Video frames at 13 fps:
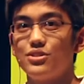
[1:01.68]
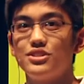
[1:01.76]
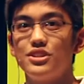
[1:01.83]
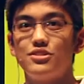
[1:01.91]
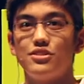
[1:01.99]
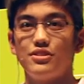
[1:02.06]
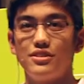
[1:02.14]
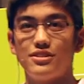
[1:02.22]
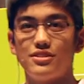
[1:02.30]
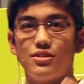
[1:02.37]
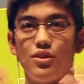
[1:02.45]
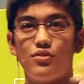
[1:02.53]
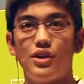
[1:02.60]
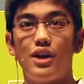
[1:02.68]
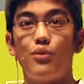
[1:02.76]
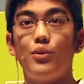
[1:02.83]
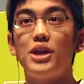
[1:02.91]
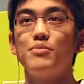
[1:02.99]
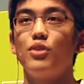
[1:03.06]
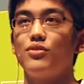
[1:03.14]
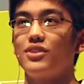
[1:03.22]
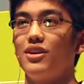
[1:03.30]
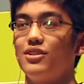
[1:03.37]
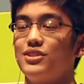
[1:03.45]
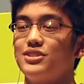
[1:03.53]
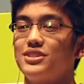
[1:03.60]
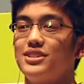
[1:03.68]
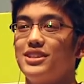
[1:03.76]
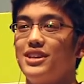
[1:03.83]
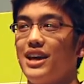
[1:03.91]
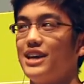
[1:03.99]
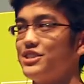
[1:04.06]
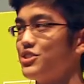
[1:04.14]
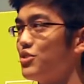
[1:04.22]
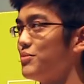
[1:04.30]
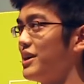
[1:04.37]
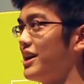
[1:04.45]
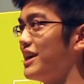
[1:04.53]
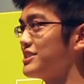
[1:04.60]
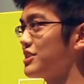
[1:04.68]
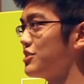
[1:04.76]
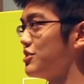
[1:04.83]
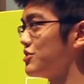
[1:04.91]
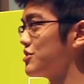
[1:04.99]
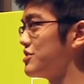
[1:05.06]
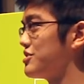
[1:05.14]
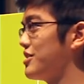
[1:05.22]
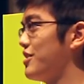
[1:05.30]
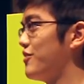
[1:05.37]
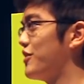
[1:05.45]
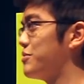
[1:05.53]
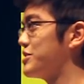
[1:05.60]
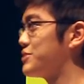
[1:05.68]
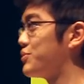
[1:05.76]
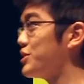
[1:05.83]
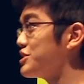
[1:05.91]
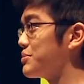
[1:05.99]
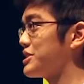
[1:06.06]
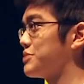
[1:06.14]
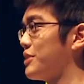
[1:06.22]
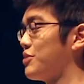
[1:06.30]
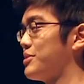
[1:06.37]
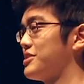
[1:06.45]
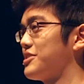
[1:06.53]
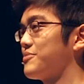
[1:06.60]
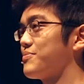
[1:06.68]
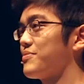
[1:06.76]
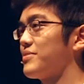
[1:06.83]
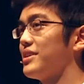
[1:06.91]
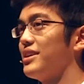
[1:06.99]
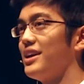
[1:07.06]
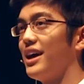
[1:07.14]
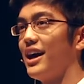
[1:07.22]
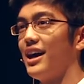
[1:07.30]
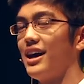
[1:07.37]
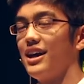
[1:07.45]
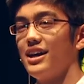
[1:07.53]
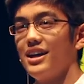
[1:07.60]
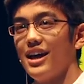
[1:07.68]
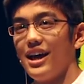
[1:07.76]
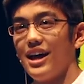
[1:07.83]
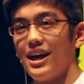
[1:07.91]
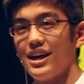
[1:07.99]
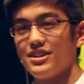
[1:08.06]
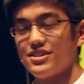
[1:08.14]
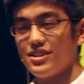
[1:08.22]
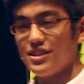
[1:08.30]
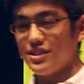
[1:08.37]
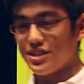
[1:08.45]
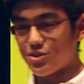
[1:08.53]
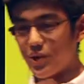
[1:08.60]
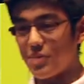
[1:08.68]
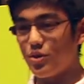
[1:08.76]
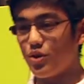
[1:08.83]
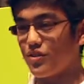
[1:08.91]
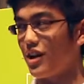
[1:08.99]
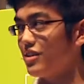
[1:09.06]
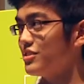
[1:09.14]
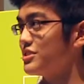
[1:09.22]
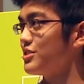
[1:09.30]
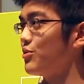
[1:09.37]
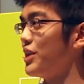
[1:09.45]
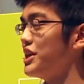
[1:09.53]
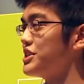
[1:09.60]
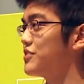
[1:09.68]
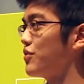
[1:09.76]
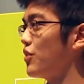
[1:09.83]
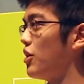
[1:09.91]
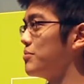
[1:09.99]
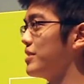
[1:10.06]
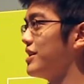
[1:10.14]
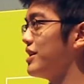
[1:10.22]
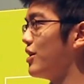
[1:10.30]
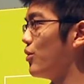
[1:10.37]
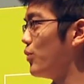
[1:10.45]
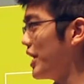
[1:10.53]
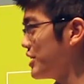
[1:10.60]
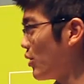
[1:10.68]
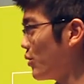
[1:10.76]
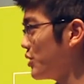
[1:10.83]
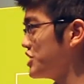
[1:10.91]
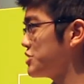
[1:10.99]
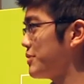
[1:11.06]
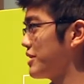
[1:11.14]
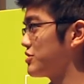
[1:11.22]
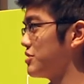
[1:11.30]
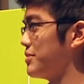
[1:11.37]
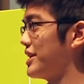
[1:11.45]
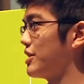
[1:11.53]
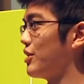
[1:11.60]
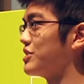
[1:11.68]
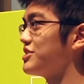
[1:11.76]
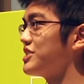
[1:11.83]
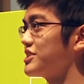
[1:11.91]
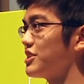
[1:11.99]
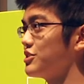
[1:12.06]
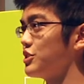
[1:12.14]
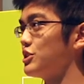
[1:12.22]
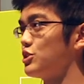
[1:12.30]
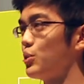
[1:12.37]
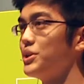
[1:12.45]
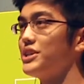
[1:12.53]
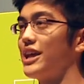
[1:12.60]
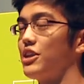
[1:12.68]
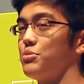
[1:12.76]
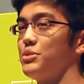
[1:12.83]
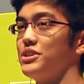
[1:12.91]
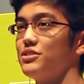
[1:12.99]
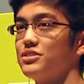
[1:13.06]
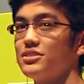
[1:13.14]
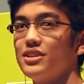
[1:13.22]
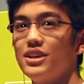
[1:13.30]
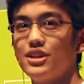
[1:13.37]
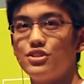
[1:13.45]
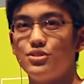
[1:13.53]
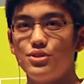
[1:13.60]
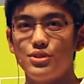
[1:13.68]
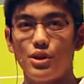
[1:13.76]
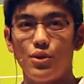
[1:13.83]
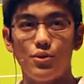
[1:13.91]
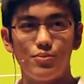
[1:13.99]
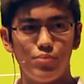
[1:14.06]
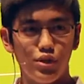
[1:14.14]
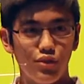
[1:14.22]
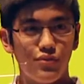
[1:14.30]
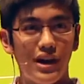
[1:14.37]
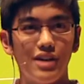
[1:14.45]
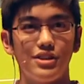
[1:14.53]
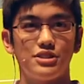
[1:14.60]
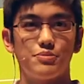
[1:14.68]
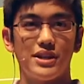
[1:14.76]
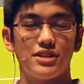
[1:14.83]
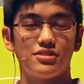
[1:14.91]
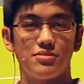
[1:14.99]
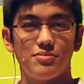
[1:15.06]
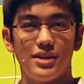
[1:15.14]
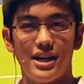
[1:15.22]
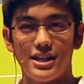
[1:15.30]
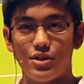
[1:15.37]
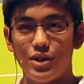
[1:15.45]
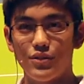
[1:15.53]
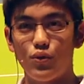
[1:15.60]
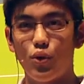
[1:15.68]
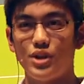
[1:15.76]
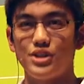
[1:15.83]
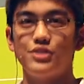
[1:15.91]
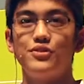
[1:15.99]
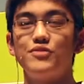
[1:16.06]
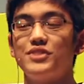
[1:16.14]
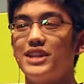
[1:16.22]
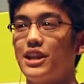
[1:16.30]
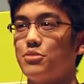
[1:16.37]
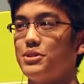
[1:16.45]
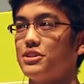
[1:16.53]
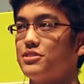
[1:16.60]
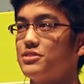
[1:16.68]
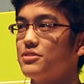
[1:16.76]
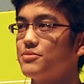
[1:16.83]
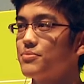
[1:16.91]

constituted of a rainbow of colors, as shown by Isaac Newton's famous prism experiment. And this rainbow of colors range from red-orange spectrum at around 620 nanometers to the blue-violet spectrum at around 450 nanometers.